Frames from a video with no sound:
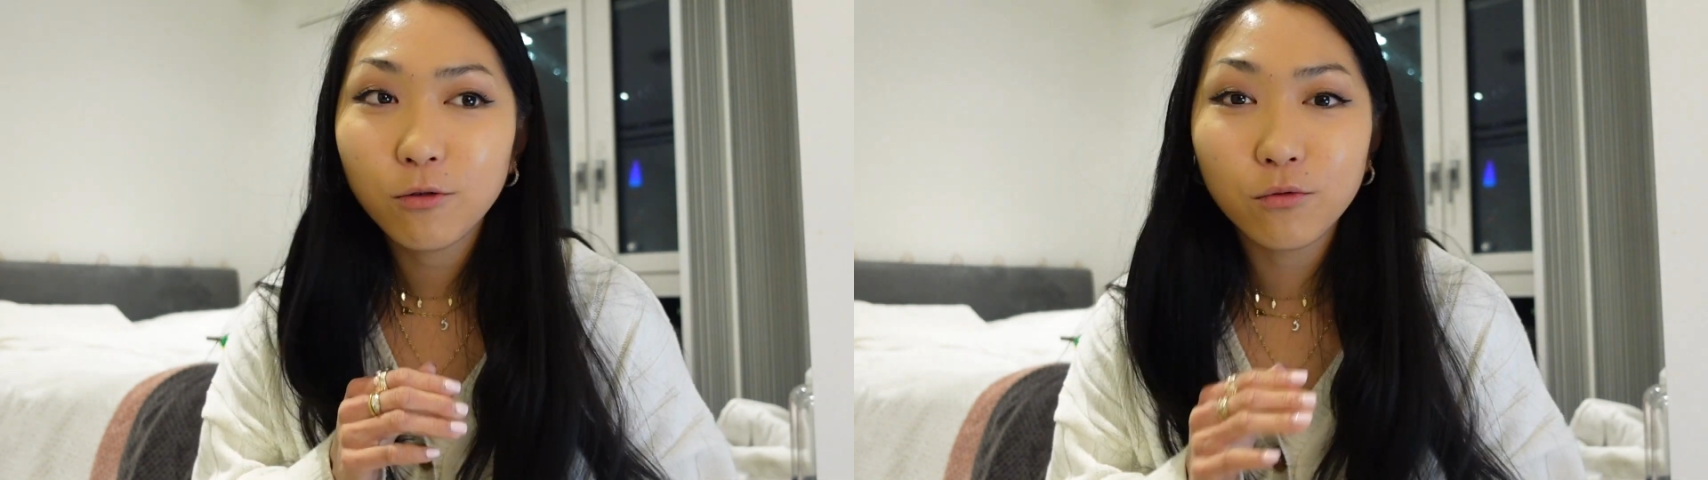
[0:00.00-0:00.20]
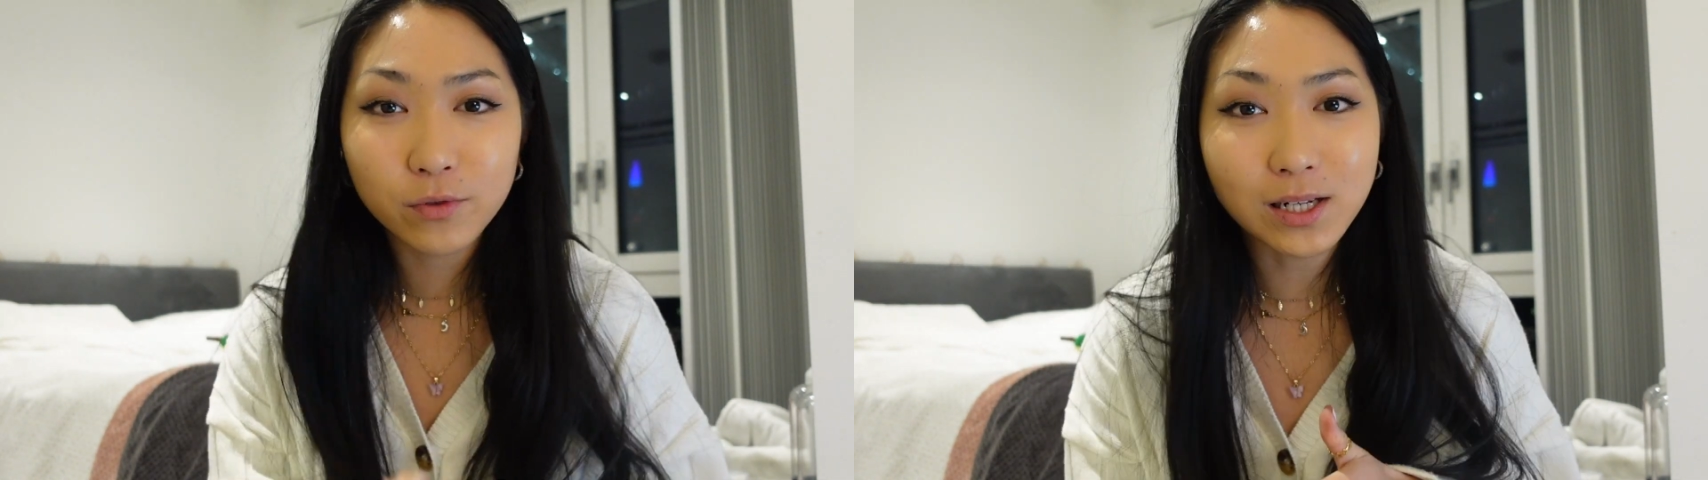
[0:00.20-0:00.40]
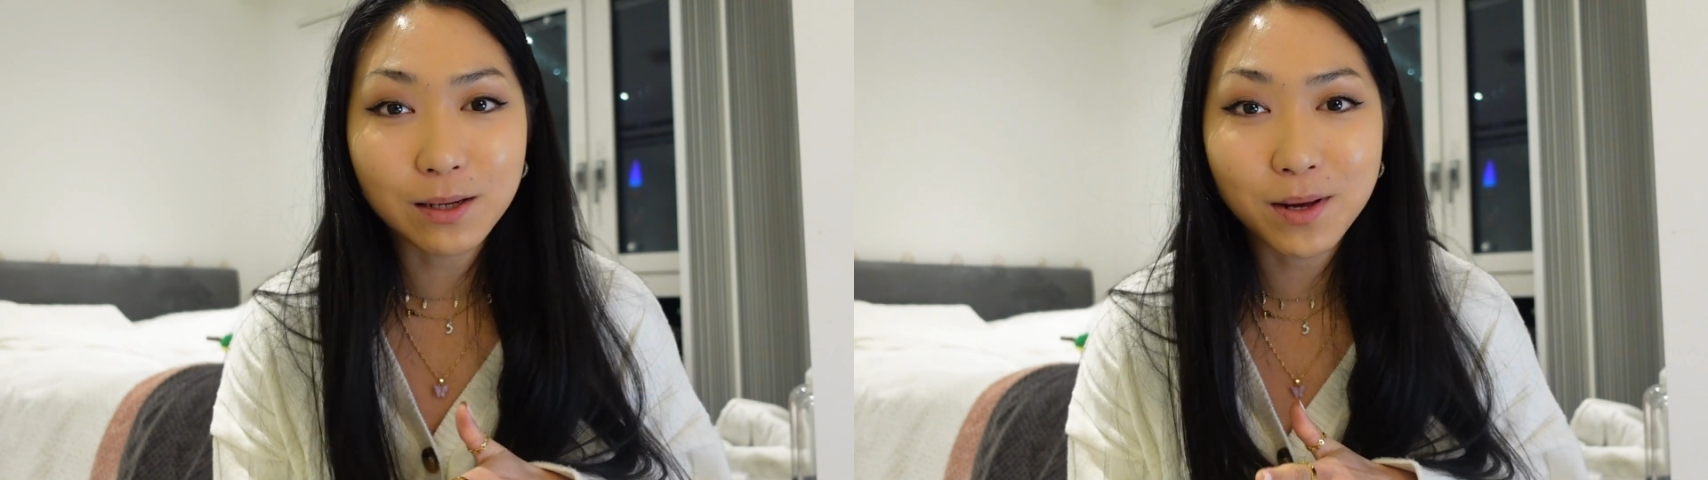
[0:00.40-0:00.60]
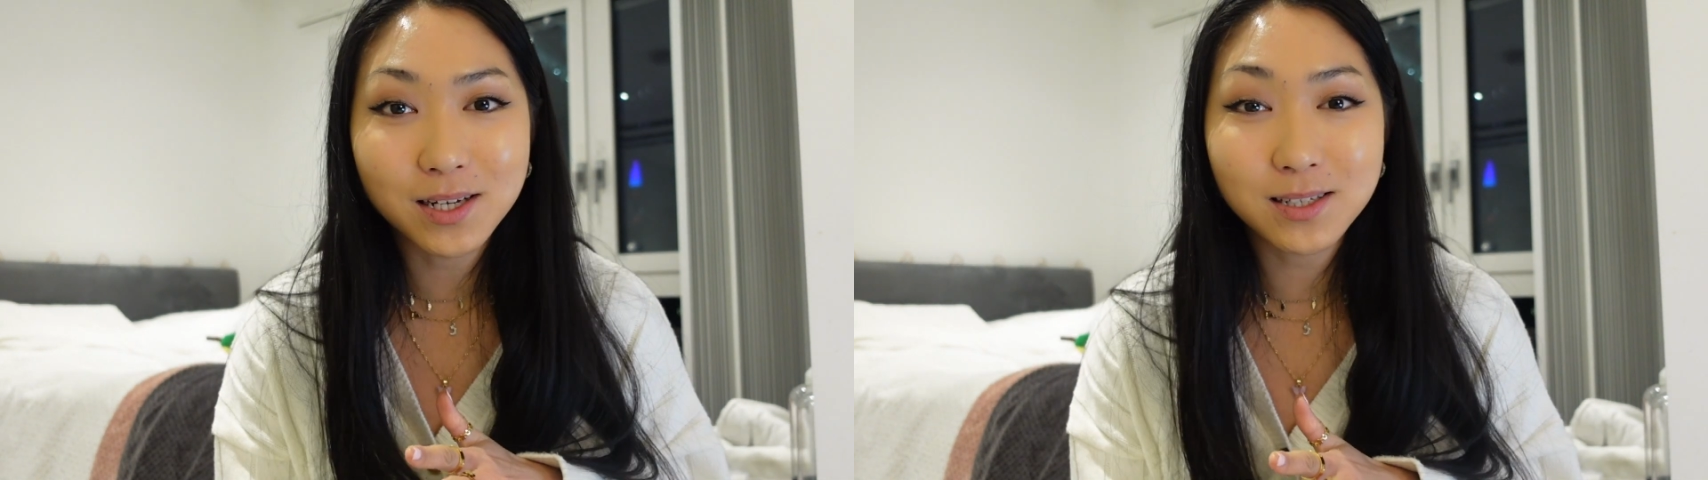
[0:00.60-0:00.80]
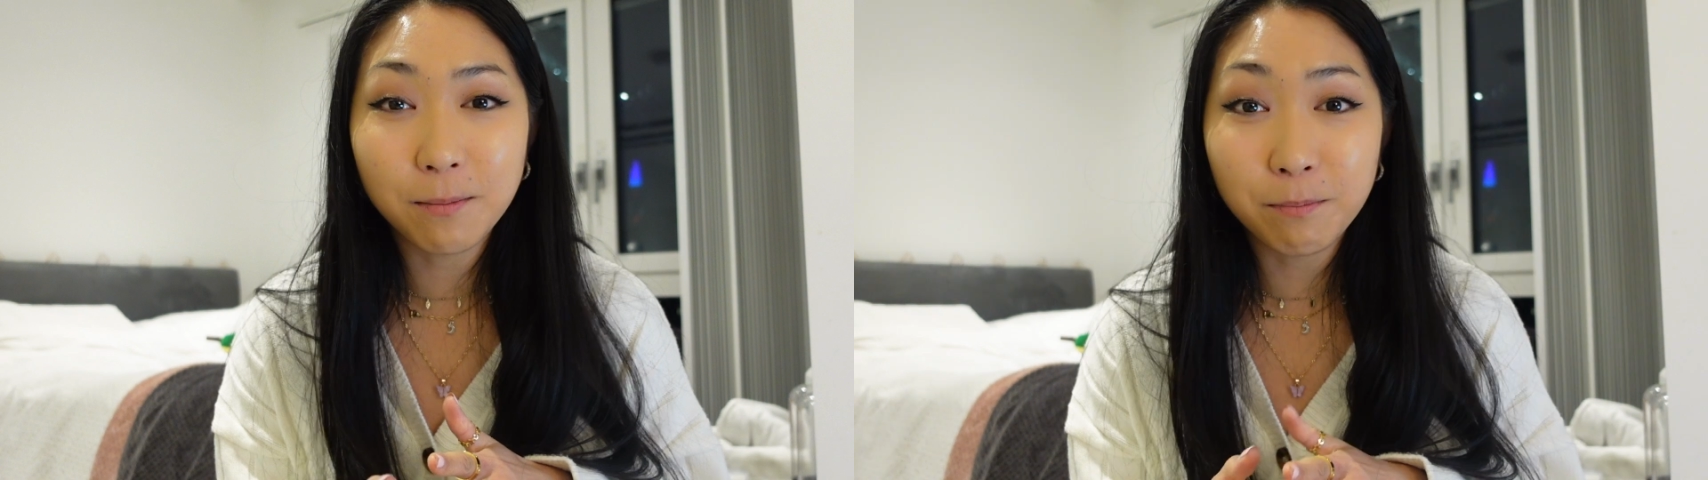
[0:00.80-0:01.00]
really
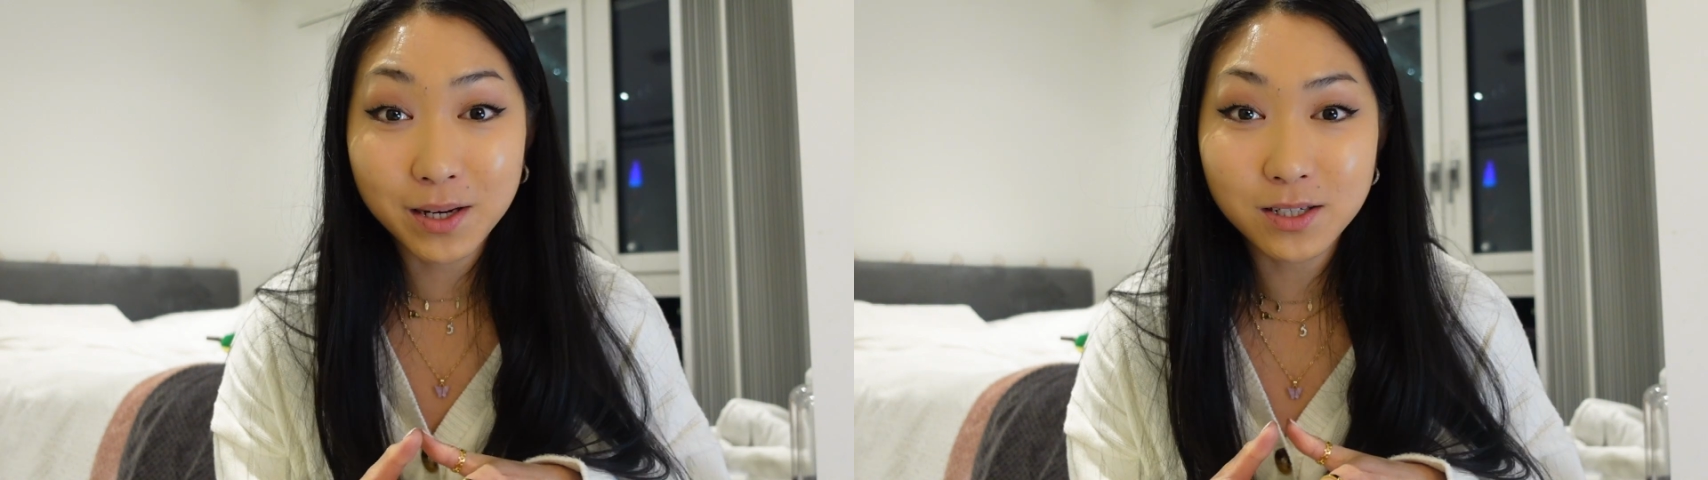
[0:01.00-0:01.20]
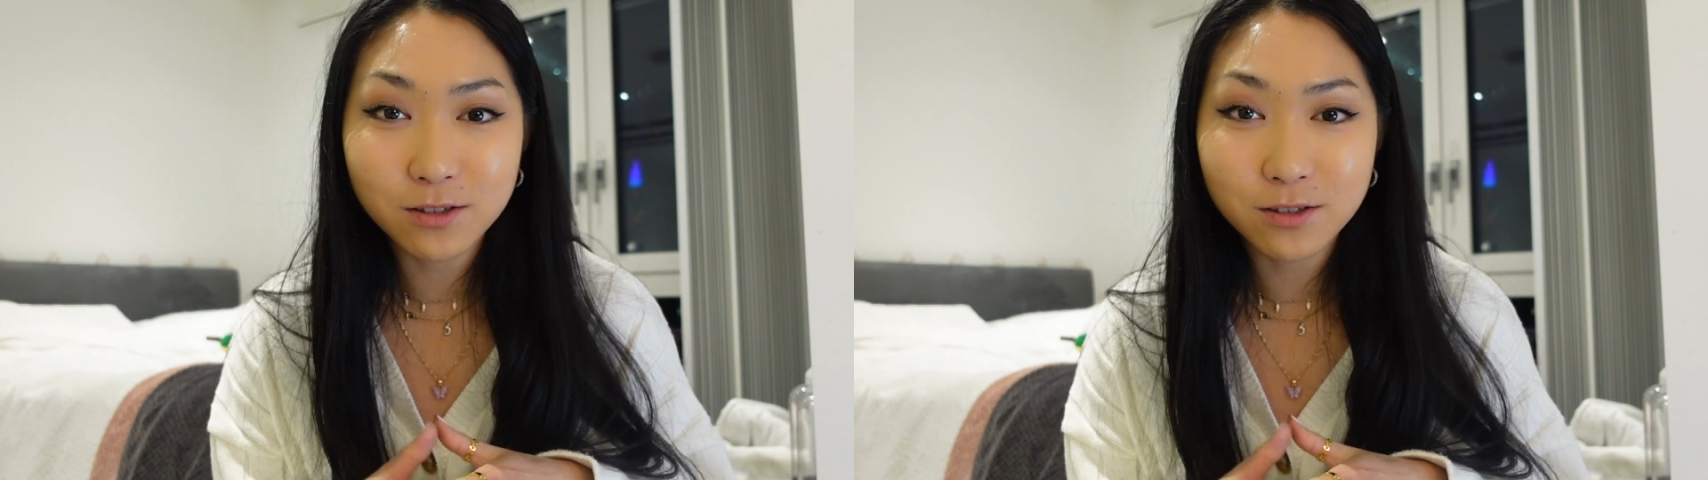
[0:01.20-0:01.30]
makes a big